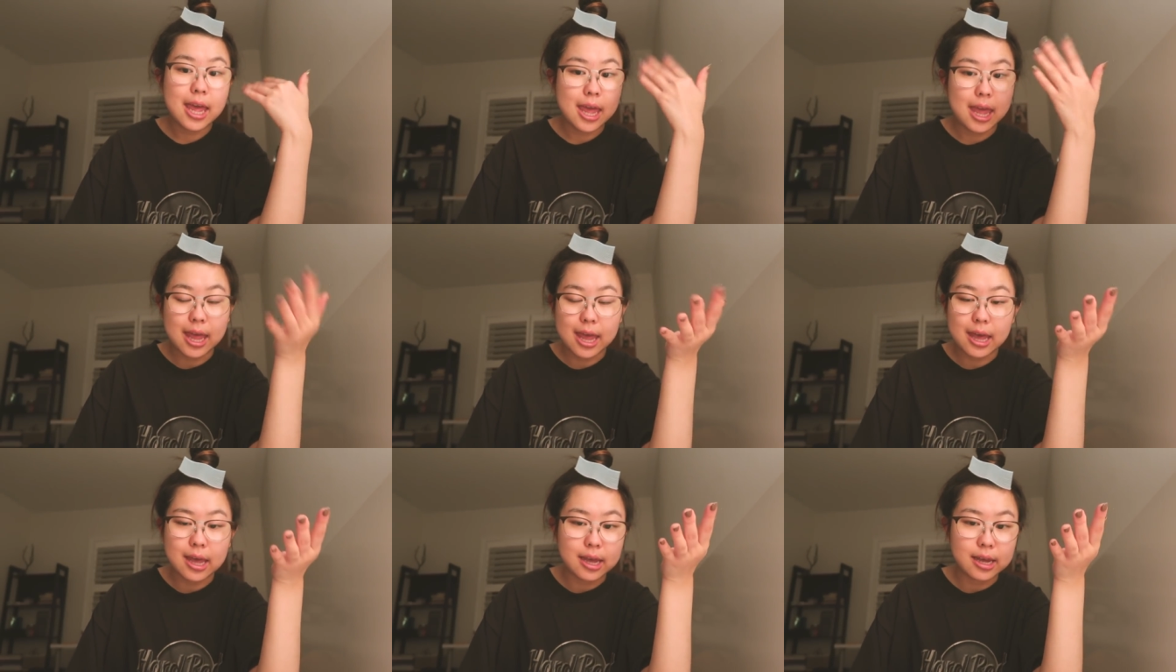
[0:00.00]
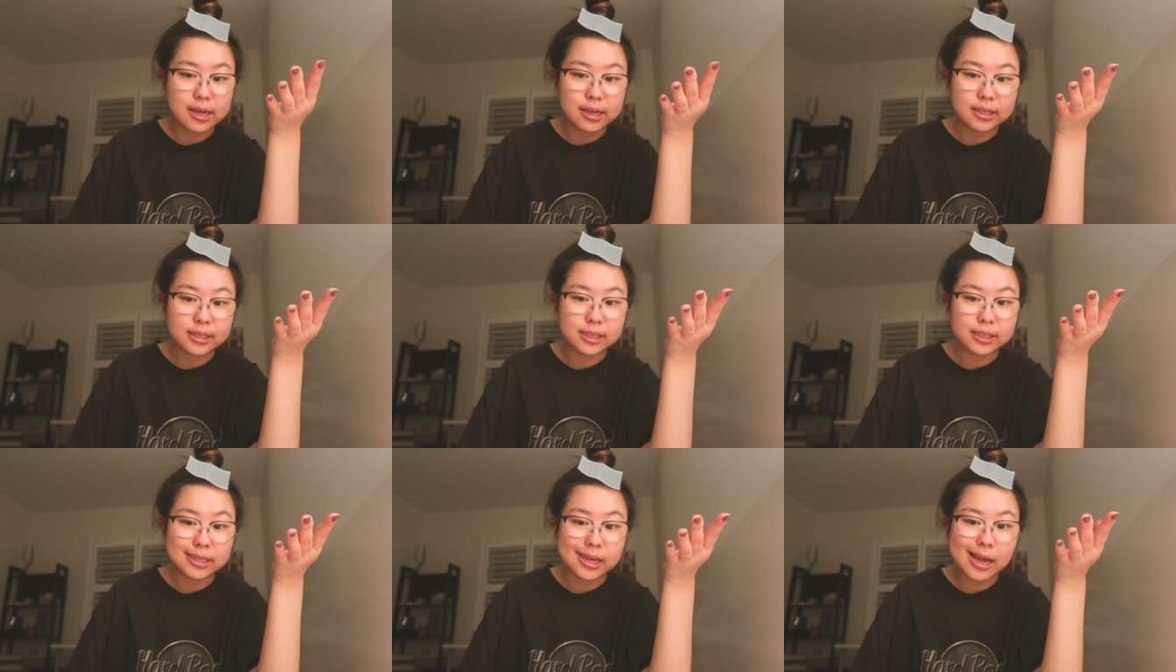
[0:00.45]

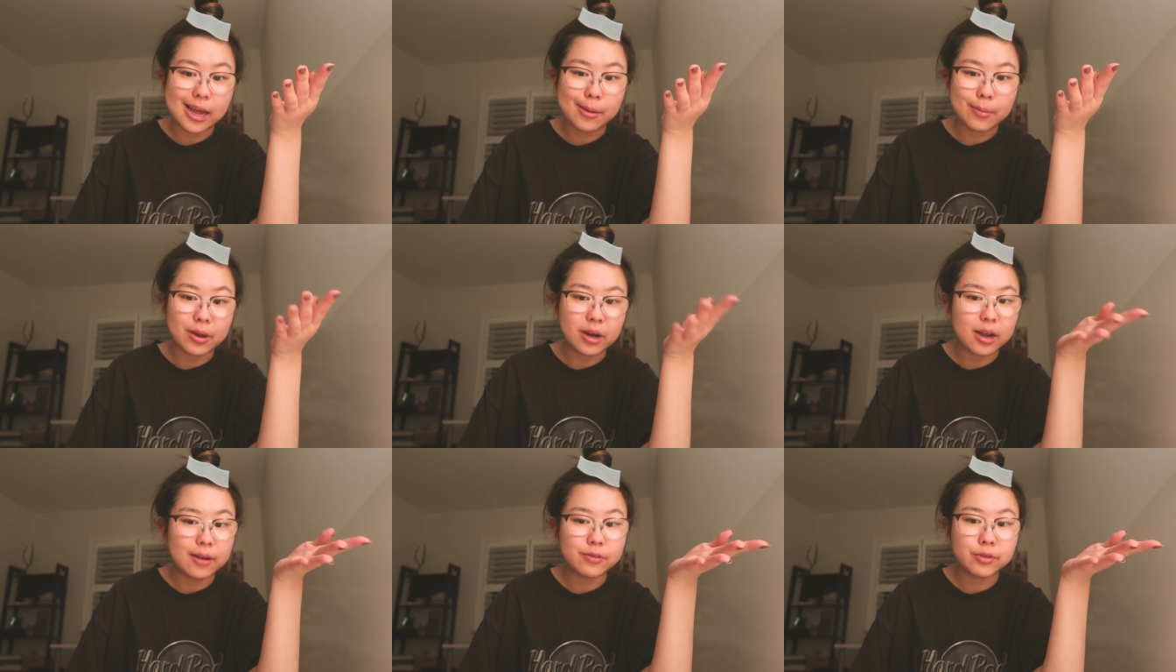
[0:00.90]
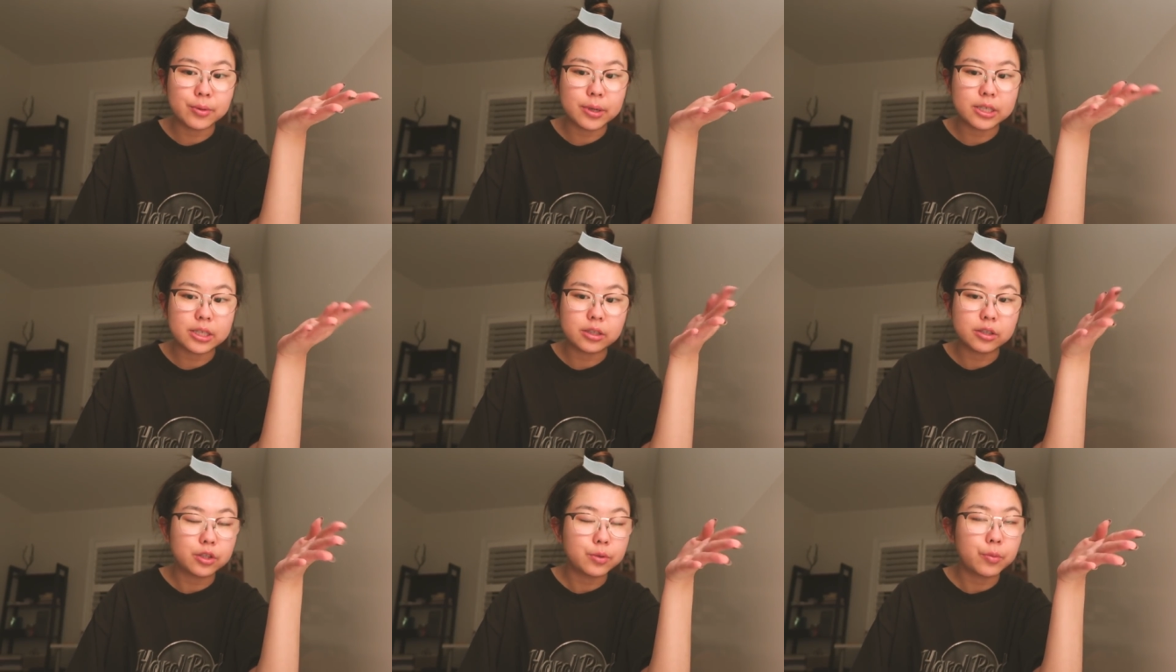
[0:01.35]
and I'm gonna have to
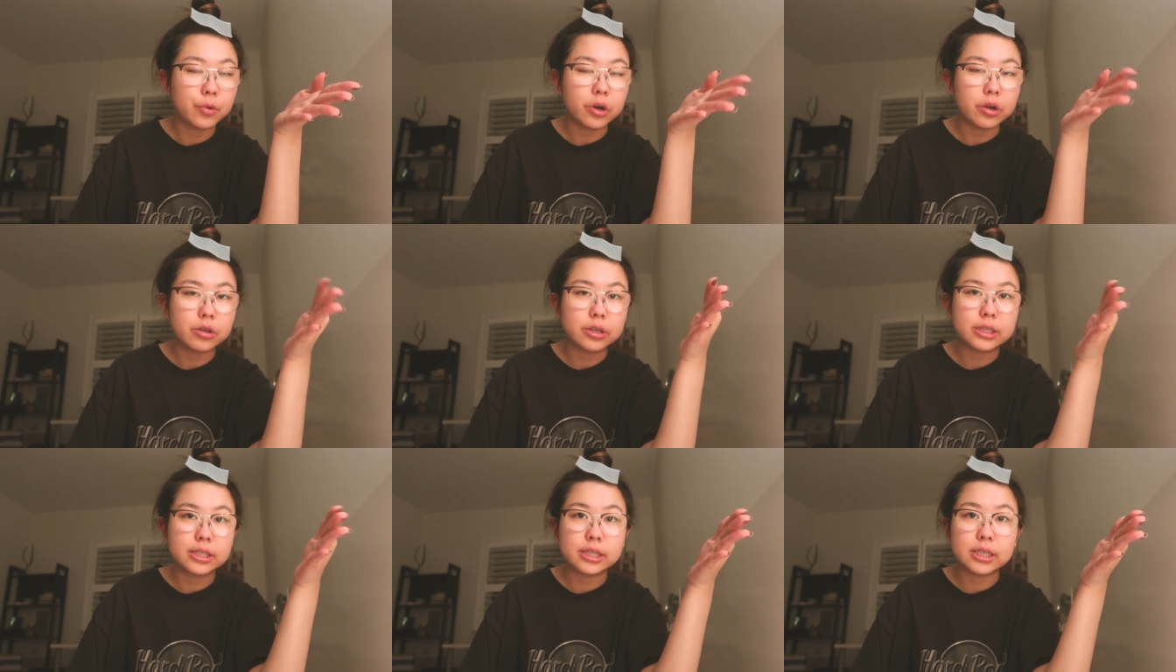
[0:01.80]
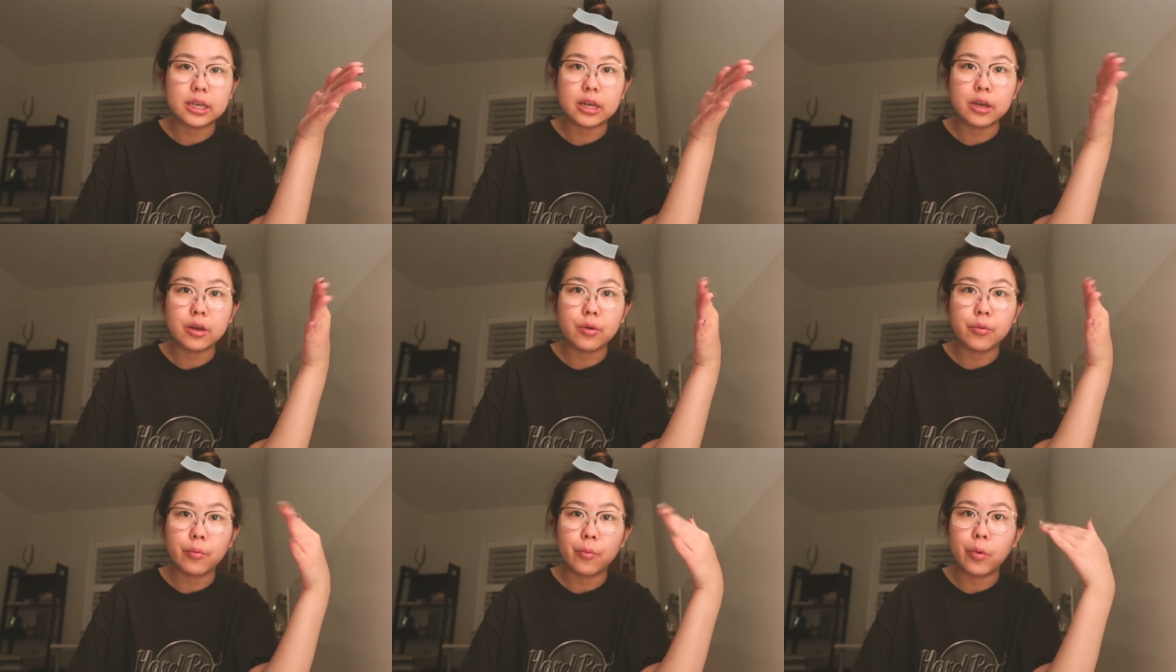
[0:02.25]
wait till tomorrow to
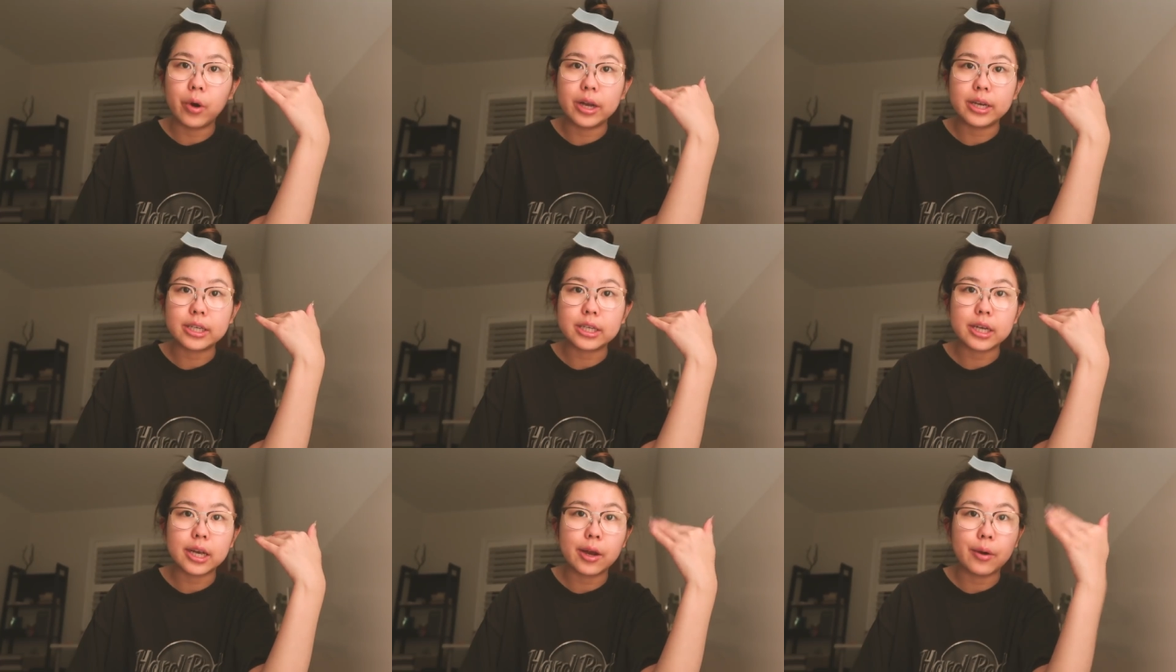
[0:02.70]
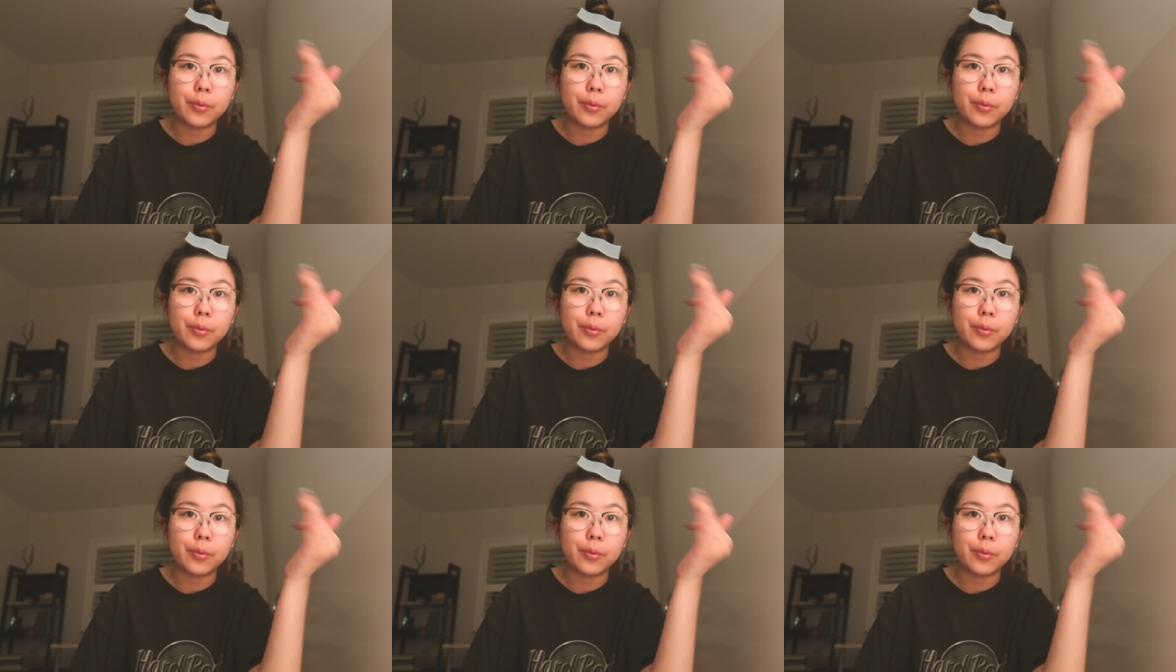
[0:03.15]
see what